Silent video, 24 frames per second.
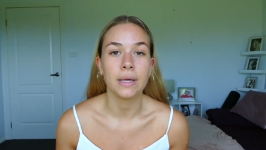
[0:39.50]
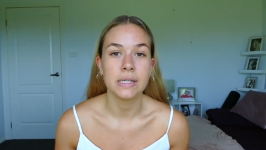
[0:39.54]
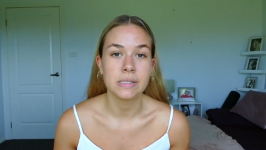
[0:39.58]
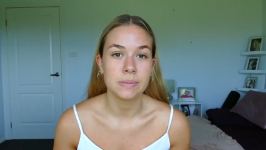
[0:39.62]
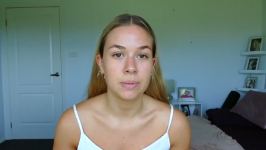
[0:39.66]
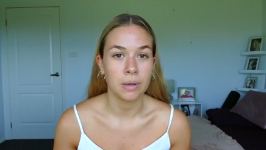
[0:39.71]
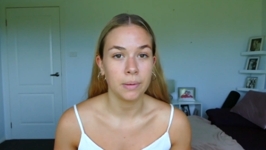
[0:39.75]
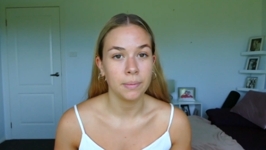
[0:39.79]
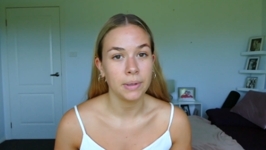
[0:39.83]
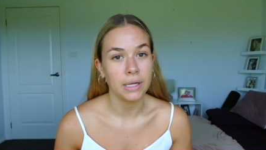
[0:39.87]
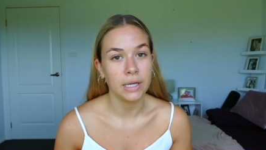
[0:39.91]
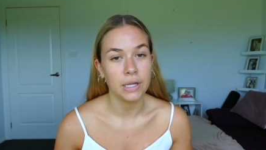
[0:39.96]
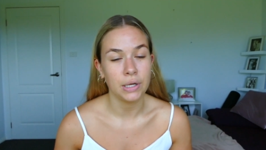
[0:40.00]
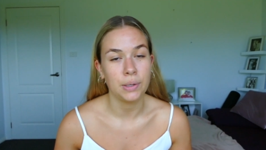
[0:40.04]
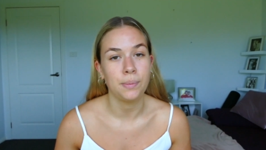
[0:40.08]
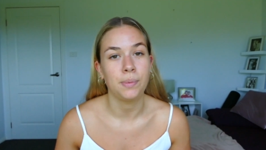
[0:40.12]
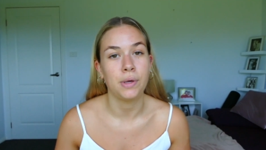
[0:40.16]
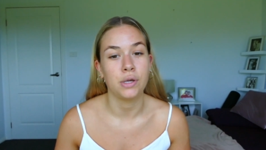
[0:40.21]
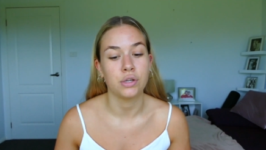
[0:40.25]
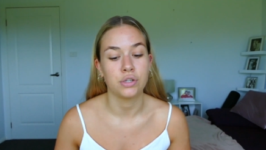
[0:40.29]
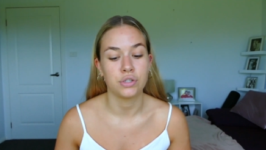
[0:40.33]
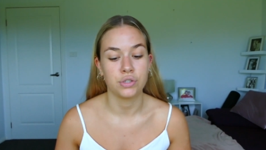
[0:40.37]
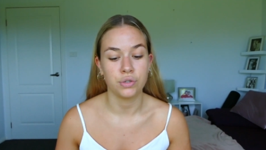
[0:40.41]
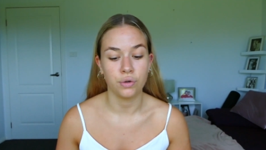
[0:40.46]
it's probably going to
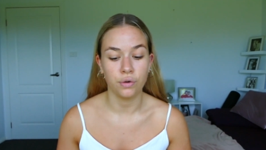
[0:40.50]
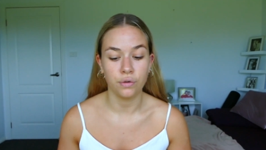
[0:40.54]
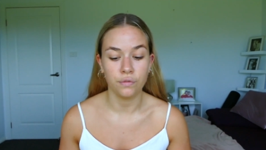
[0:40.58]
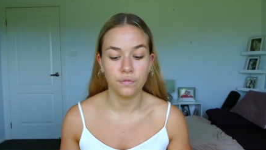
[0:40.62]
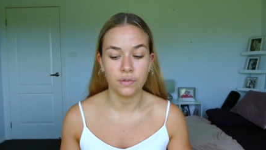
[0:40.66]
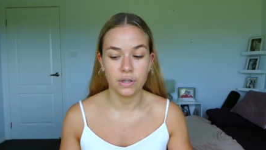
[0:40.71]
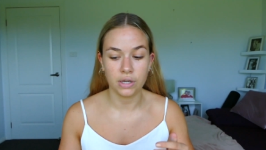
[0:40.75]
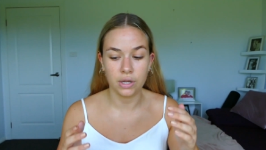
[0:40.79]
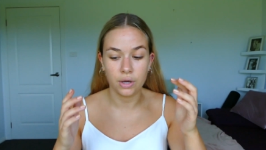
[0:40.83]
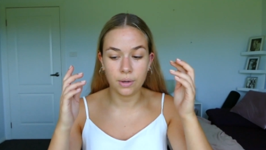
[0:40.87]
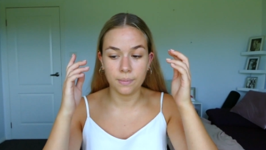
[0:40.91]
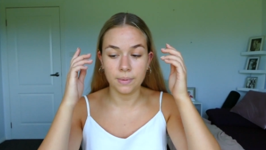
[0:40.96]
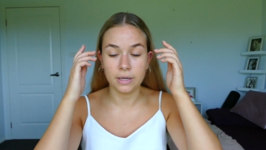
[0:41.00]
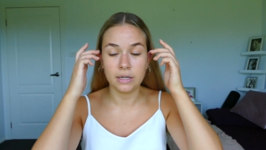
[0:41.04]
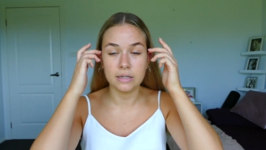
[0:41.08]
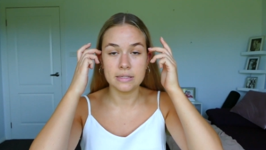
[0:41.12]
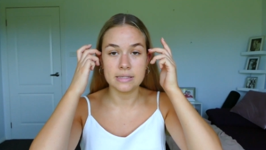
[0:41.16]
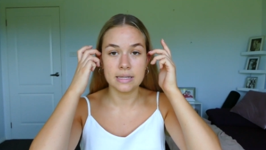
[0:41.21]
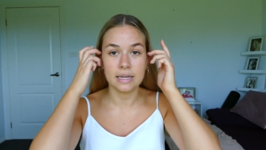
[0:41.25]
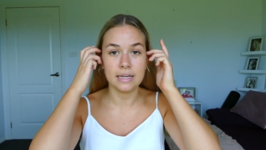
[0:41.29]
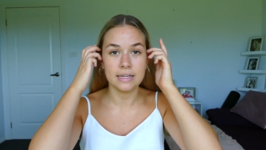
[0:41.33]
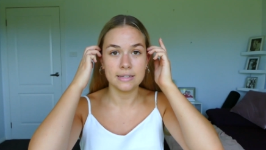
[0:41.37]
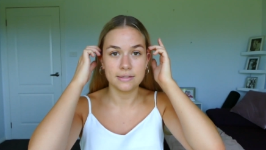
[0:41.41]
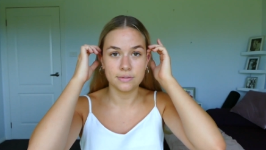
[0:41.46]
be a short video because
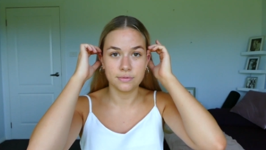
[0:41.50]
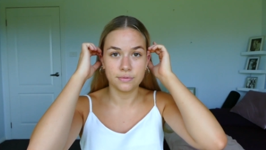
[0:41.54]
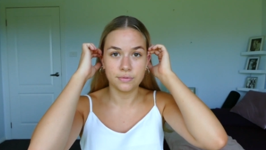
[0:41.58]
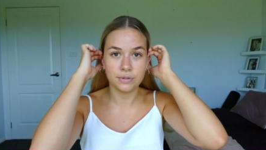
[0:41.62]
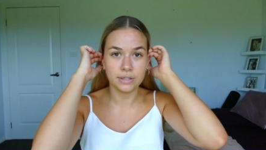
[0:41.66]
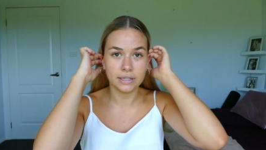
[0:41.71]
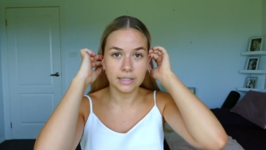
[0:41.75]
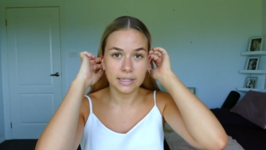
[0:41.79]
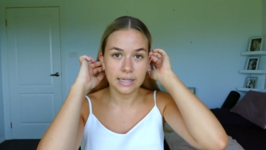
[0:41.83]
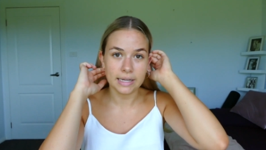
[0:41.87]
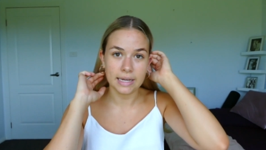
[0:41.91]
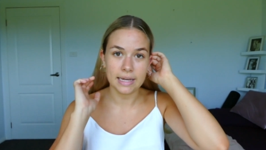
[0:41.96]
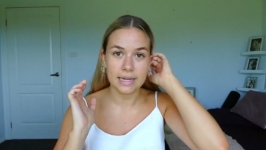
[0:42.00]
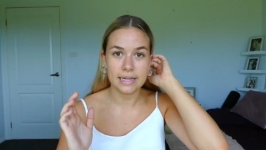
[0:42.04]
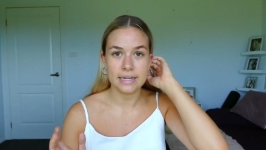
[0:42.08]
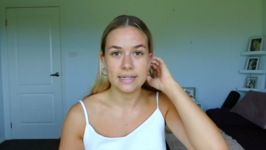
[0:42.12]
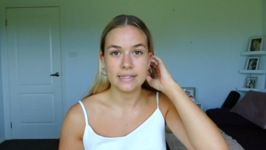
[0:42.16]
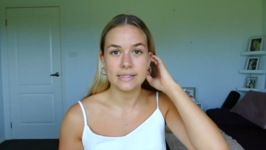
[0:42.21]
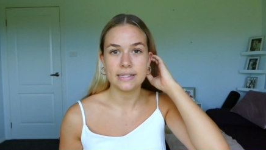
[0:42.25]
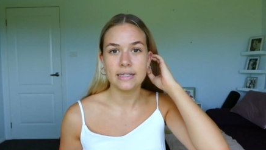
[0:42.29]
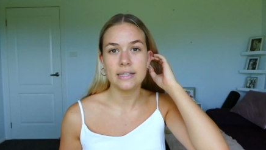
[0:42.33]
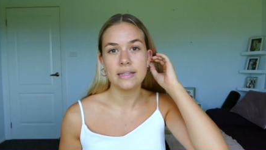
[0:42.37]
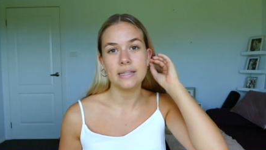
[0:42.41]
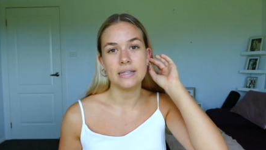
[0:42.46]
it is really
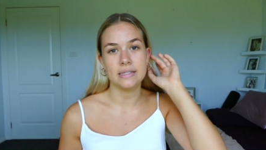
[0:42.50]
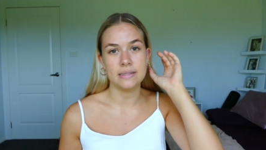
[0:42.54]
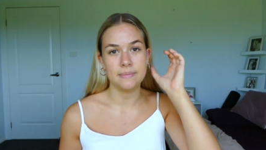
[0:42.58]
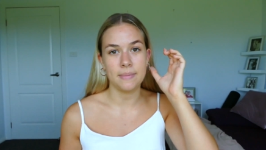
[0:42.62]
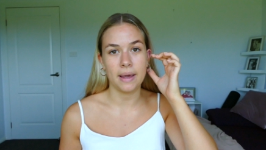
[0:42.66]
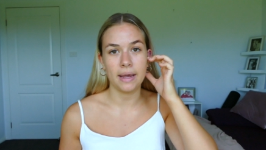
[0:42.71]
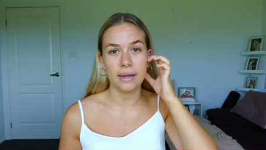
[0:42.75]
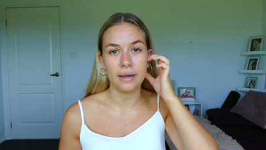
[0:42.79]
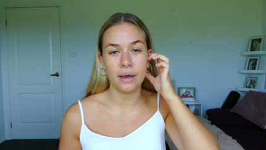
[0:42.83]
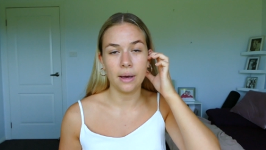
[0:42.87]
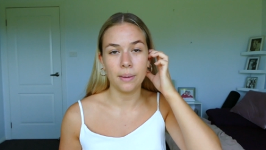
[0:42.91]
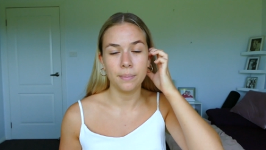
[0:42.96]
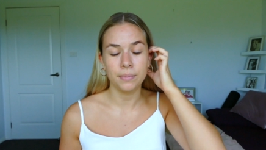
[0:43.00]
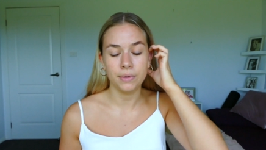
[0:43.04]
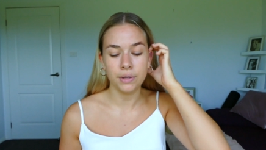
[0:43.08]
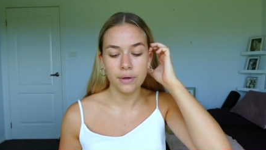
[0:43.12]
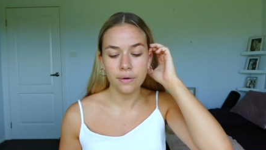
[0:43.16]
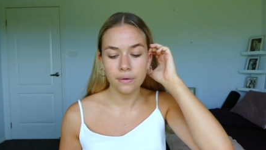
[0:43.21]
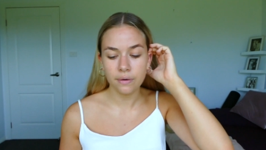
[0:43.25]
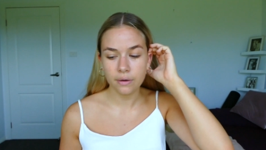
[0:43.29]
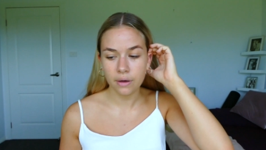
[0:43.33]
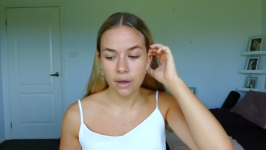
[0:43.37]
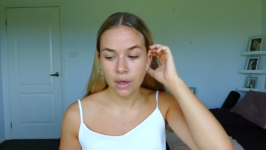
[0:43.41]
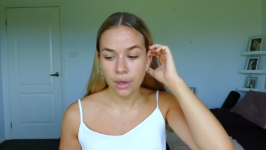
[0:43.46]
easy, this makeup
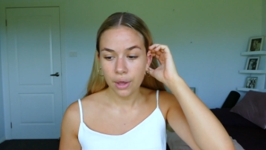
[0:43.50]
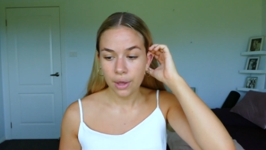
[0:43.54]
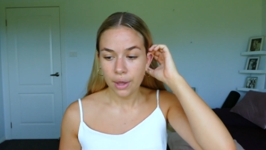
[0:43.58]
look.